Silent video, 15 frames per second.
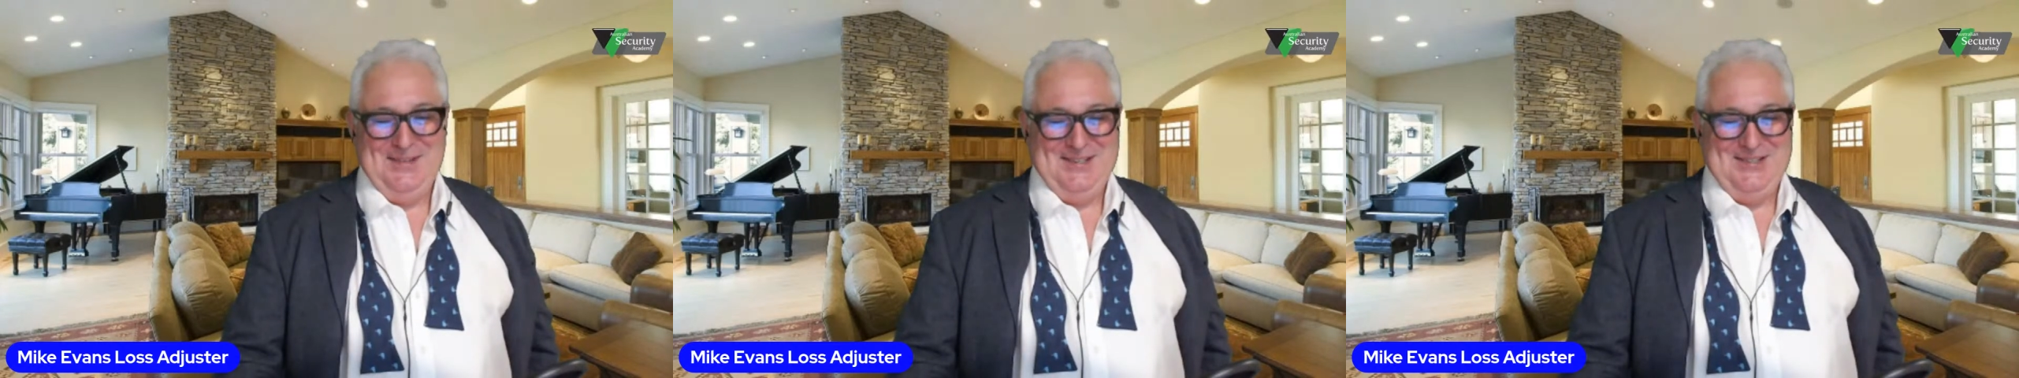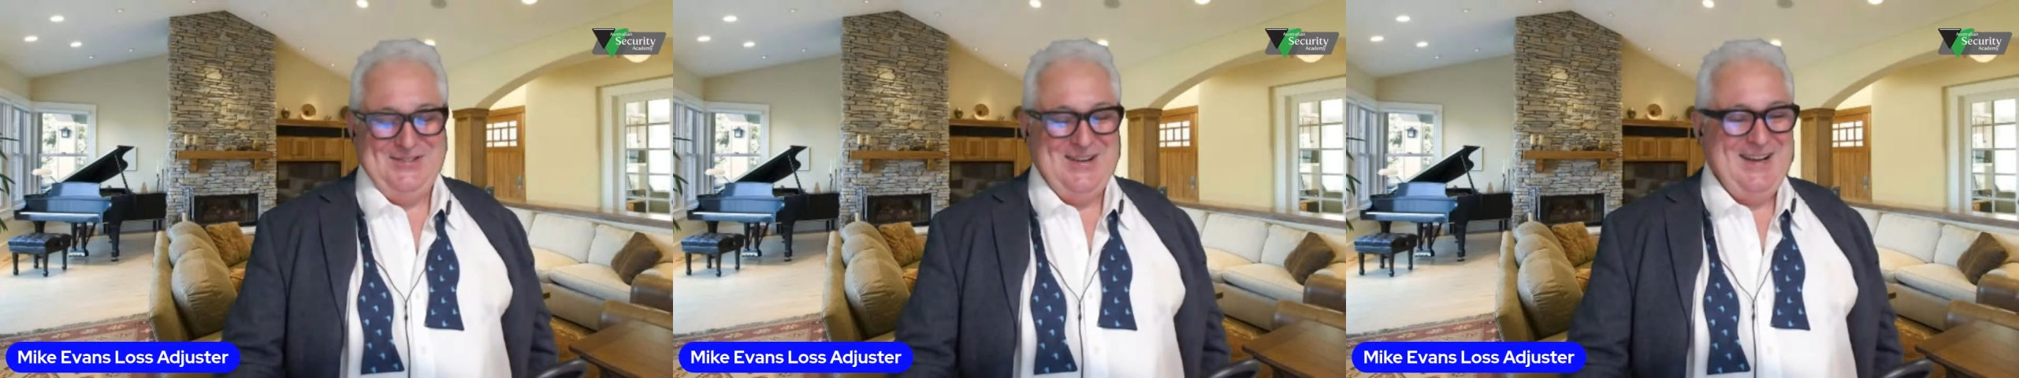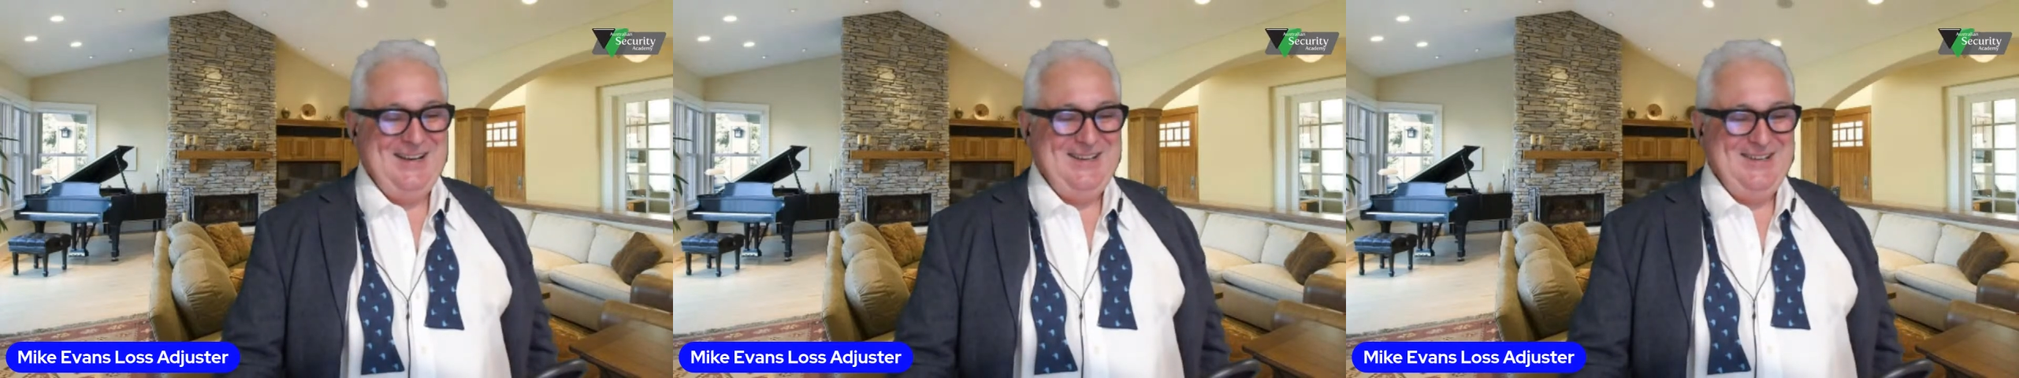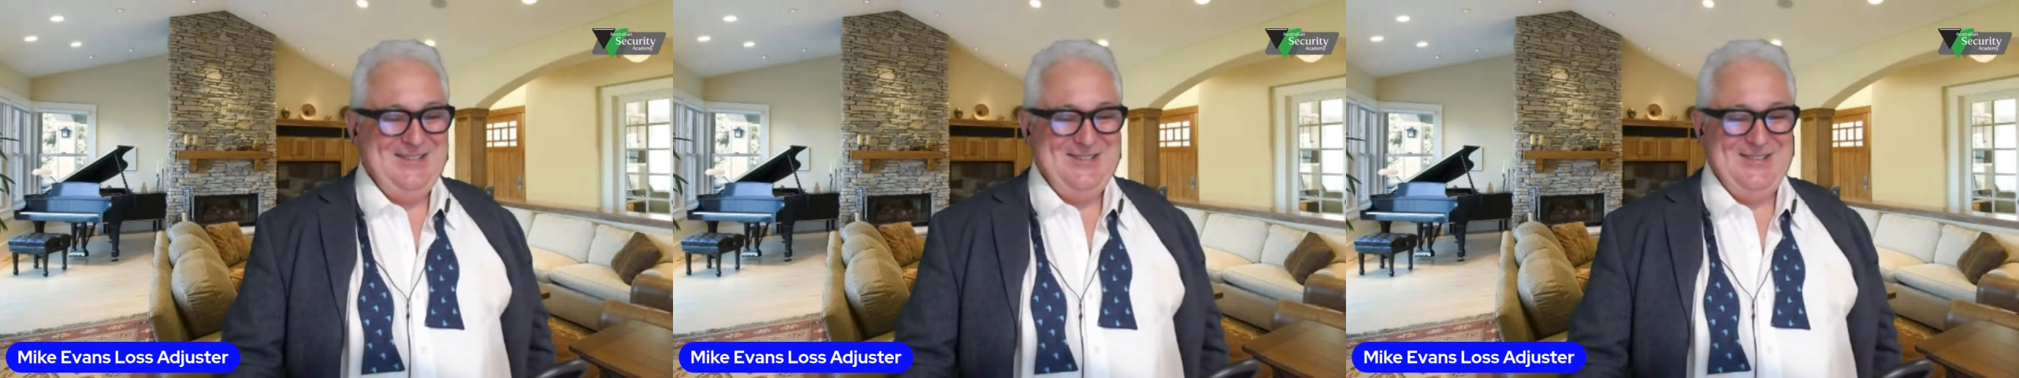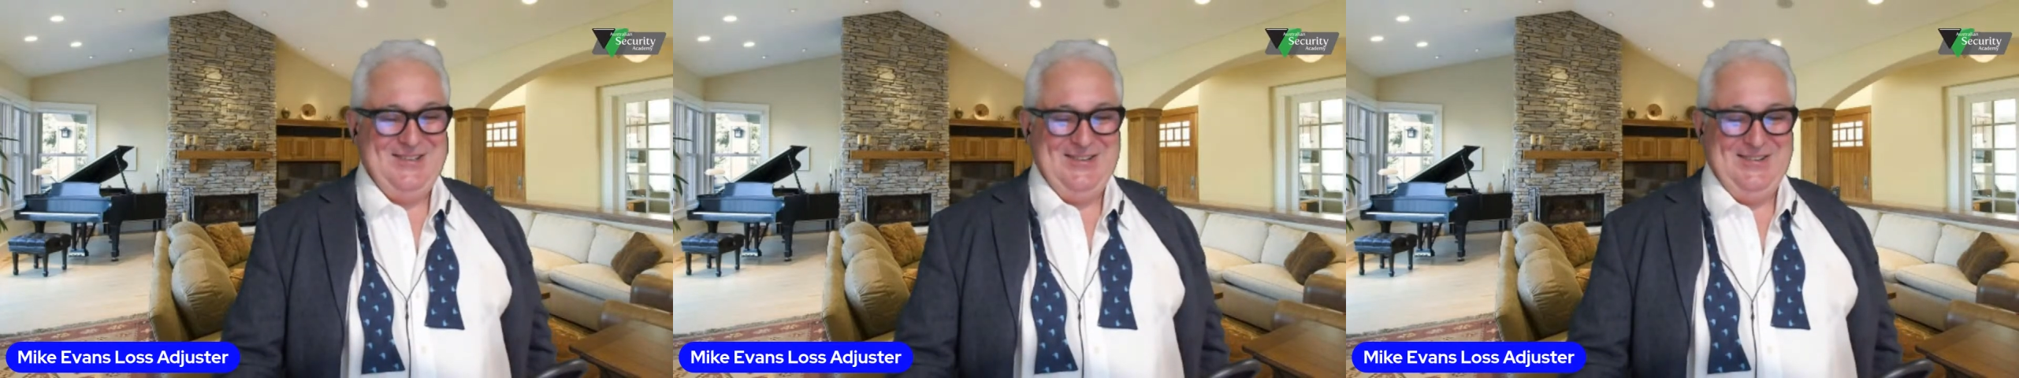Australian
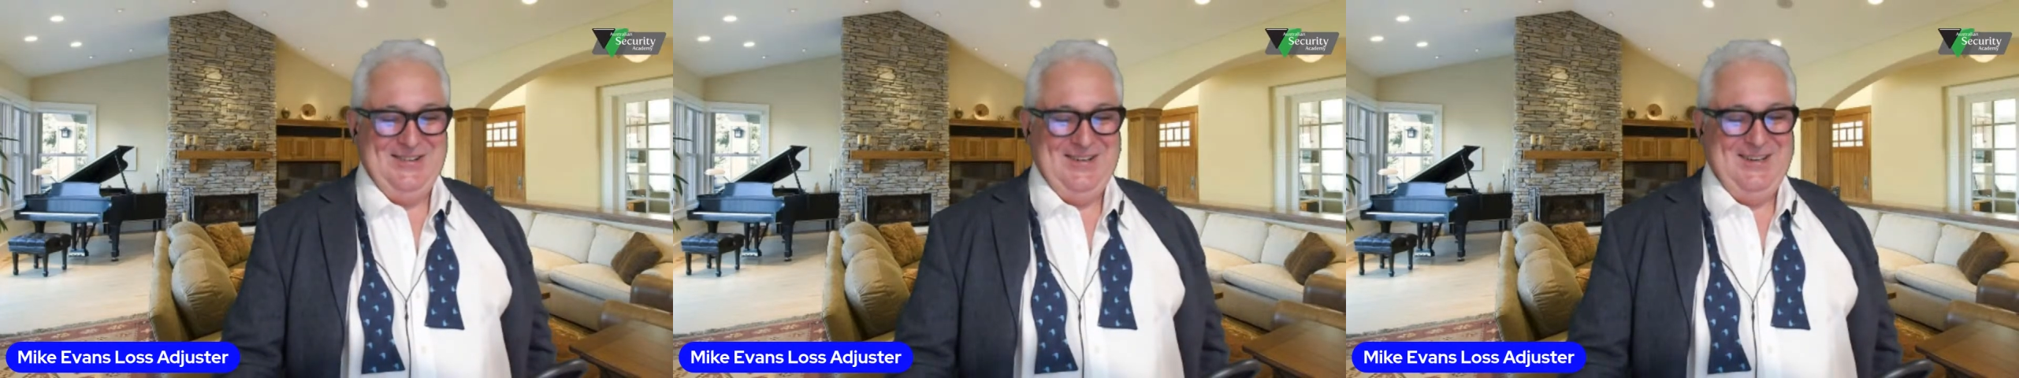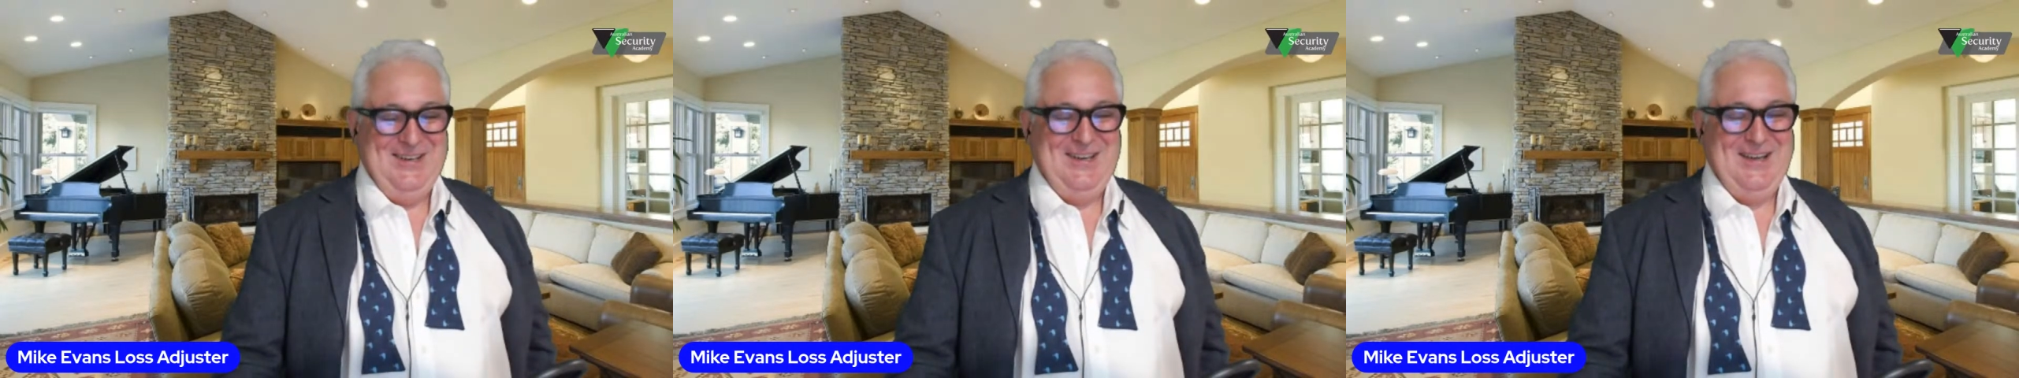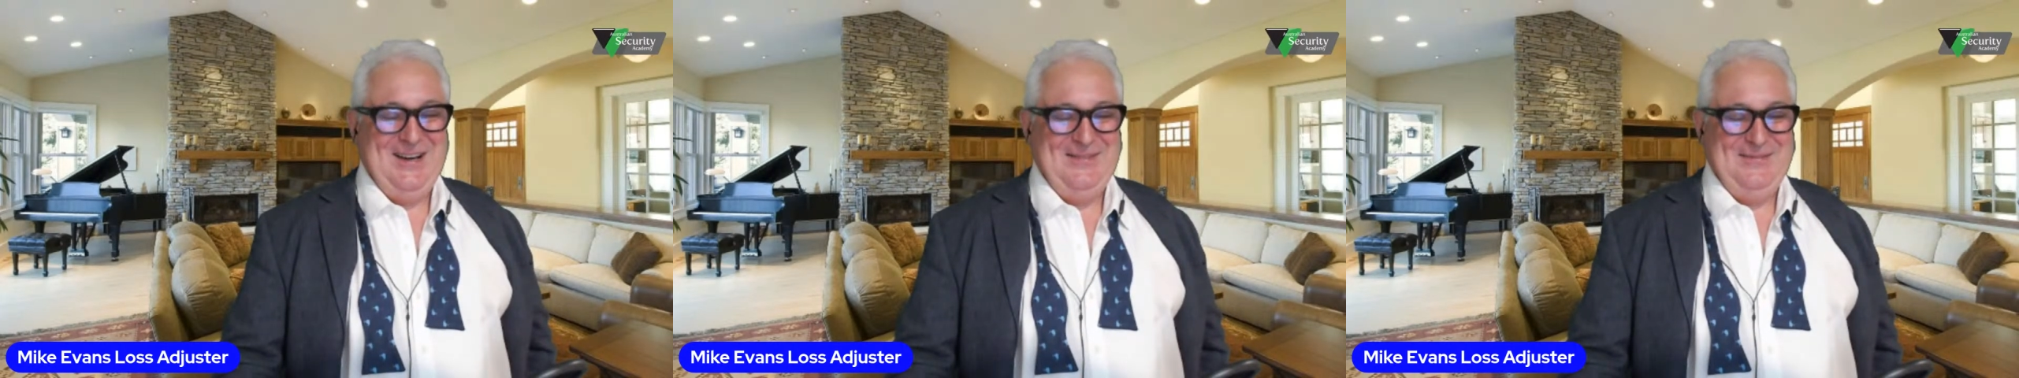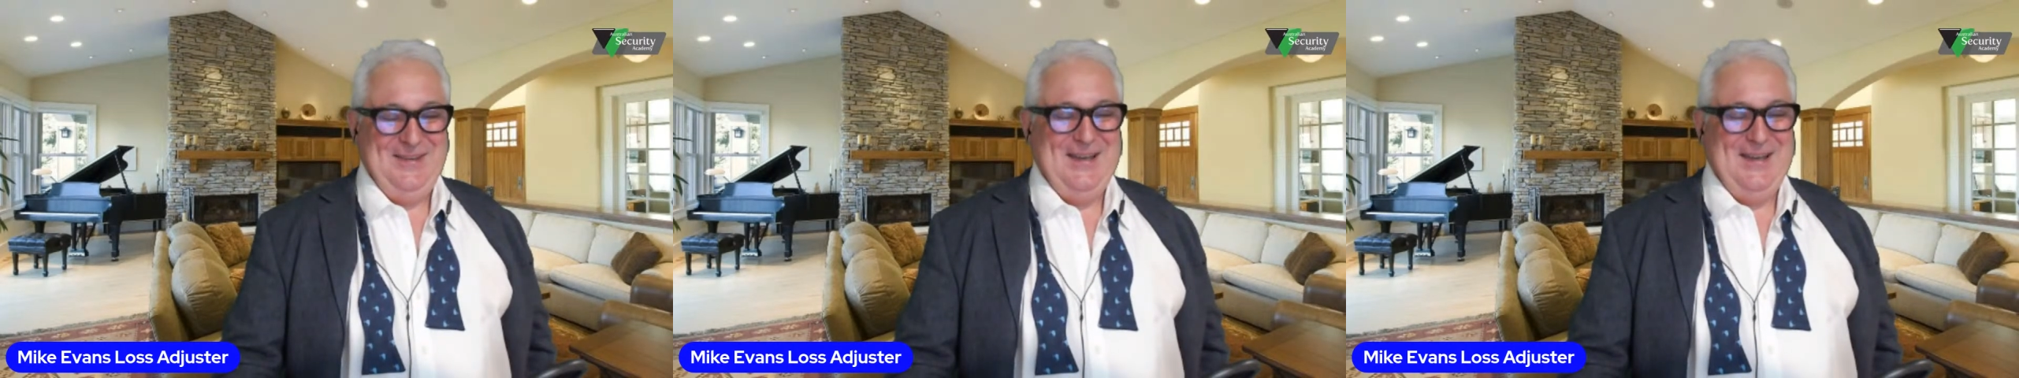Security Academy.